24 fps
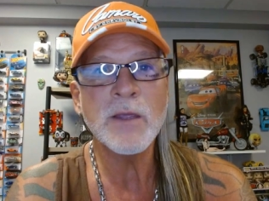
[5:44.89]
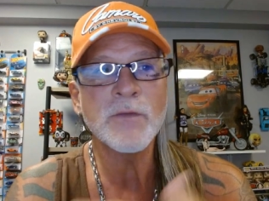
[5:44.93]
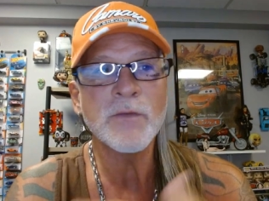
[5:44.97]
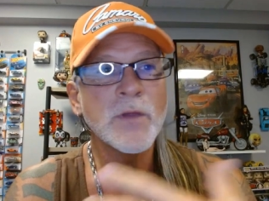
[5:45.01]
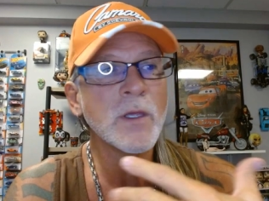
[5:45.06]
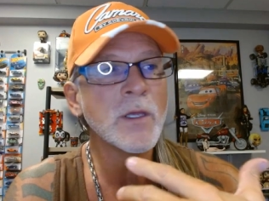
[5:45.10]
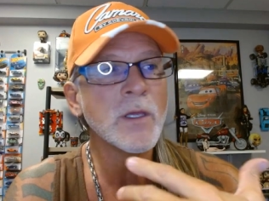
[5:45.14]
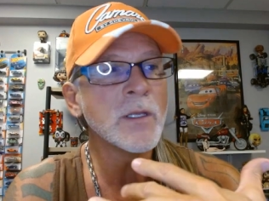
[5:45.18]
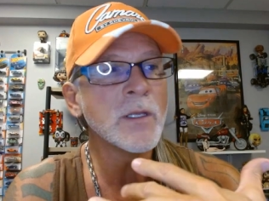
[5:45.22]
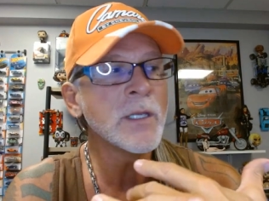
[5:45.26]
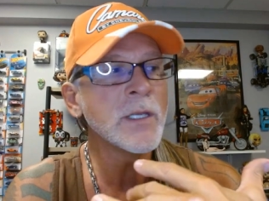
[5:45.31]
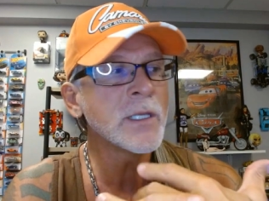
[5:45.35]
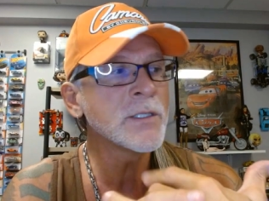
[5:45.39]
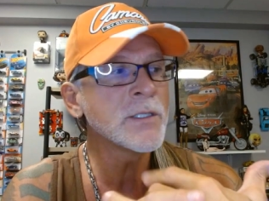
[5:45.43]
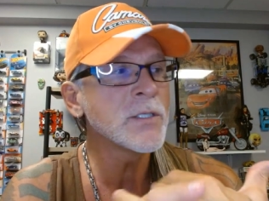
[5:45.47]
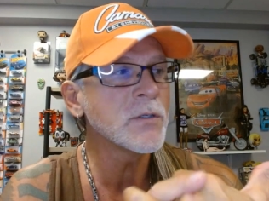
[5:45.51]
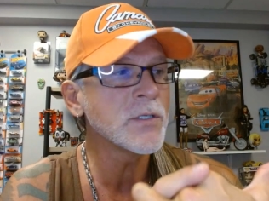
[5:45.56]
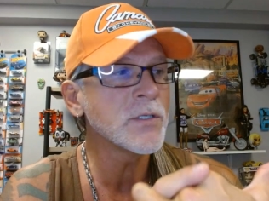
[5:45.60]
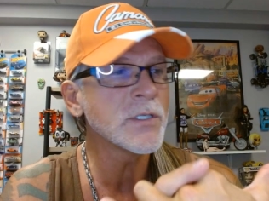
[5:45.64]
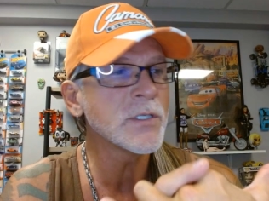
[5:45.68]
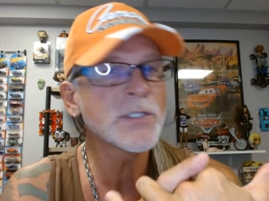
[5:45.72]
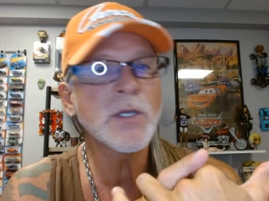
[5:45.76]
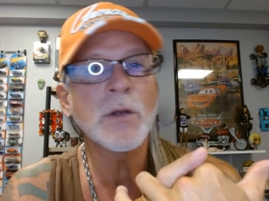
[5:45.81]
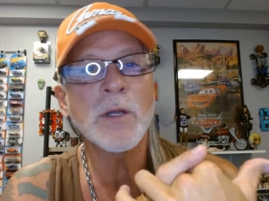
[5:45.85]
If you need to,
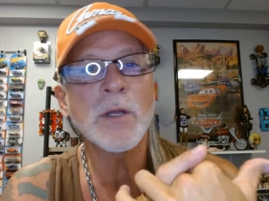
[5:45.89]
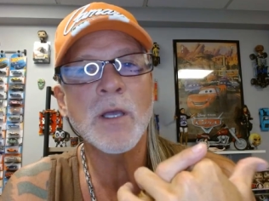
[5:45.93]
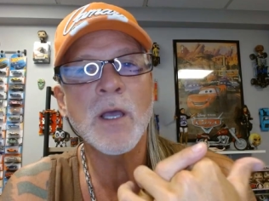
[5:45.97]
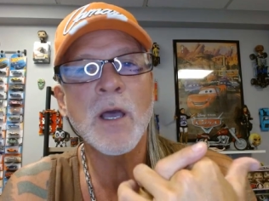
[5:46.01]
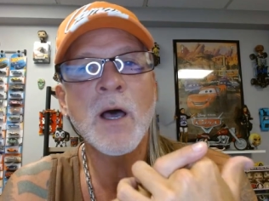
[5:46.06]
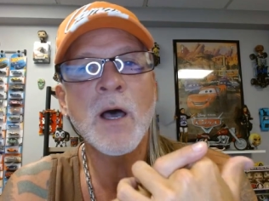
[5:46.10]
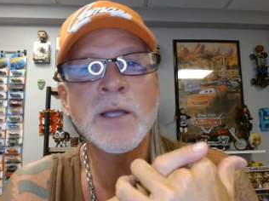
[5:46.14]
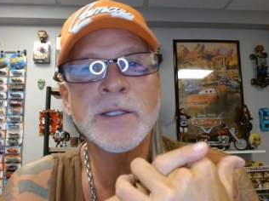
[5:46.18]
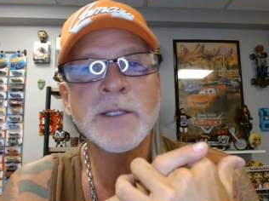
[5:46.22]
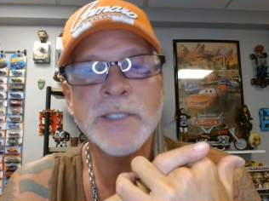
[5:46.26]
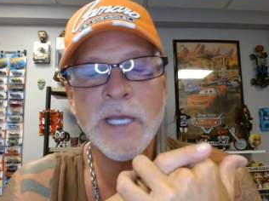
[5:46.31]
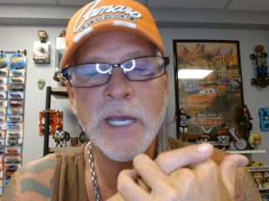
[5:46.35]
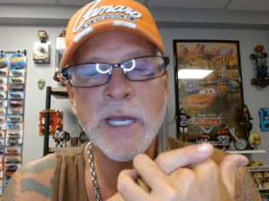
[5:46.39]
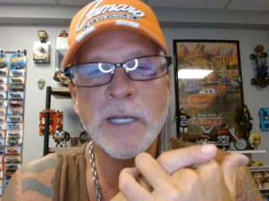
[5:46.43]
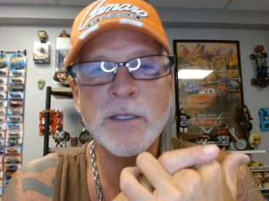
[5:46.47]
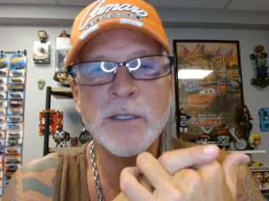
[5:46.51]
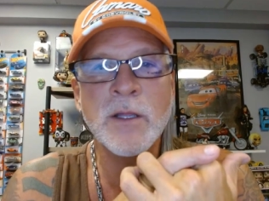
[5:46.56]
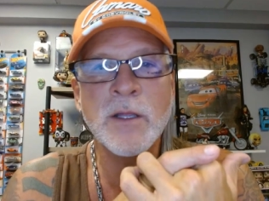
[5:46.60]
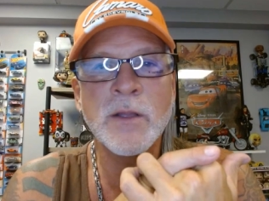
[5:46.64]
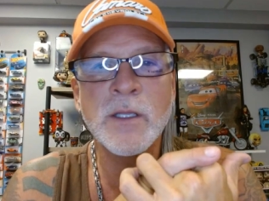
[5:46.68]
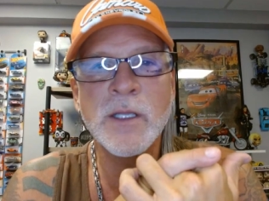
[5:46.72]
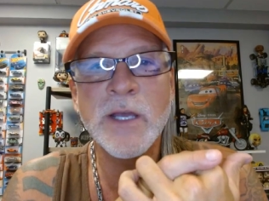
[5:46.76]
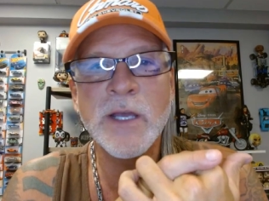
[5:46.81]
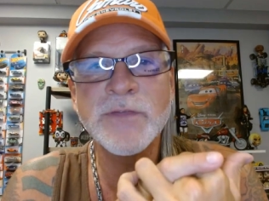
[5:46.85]
just go to contact
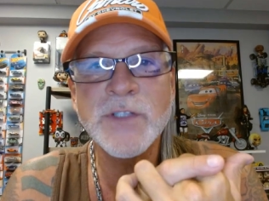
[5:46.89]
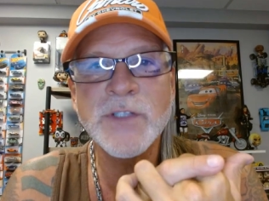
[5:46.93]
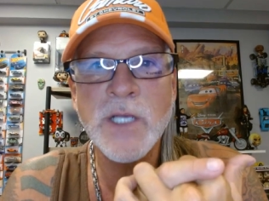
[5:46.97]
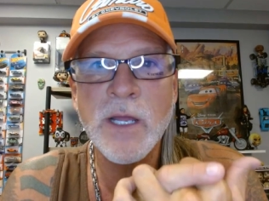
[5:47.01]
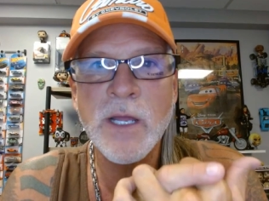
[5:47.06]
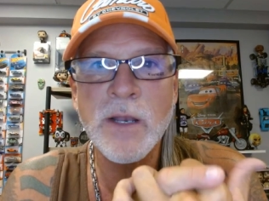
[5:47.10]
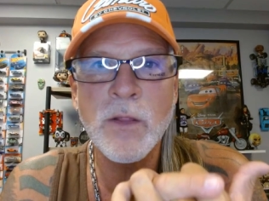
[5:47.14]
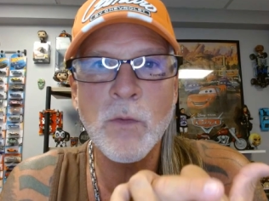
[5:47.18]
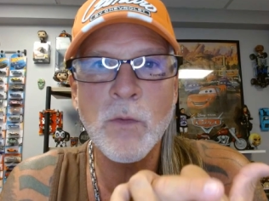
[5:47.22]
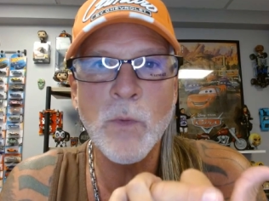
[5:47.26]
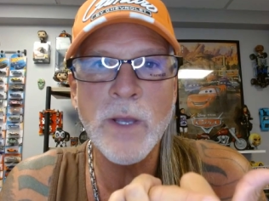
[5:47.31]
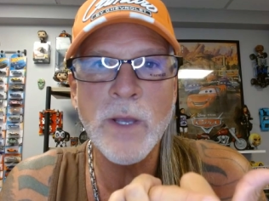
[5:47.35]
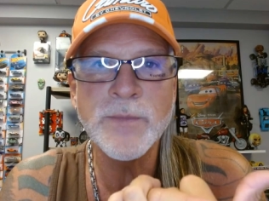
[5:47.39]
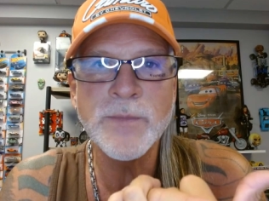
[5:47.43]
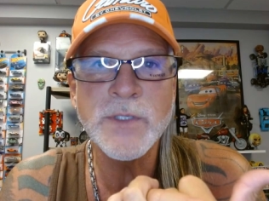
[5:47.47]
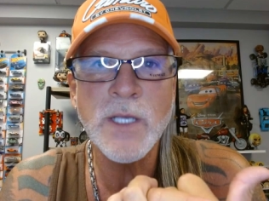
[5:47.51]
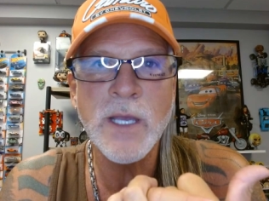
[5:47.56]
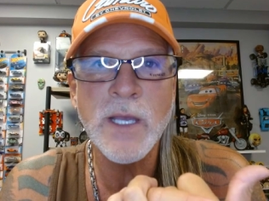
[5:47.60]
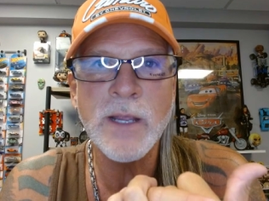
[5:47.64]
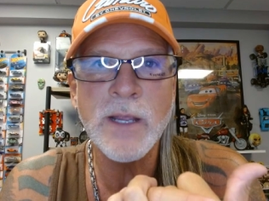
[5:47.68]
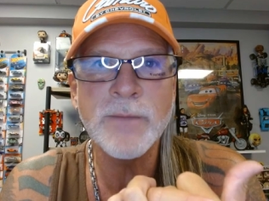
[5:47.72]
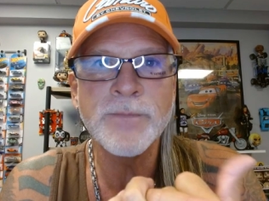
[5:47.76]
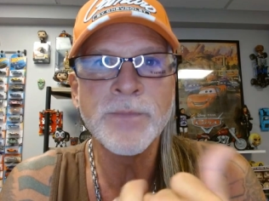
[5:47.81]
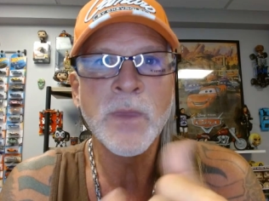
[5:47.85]
on the left side of the
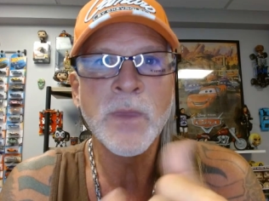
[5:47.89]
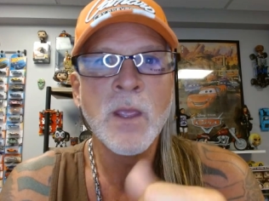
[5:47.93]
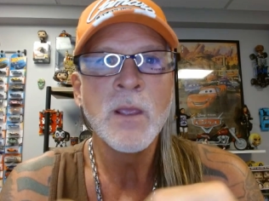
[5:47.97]
website.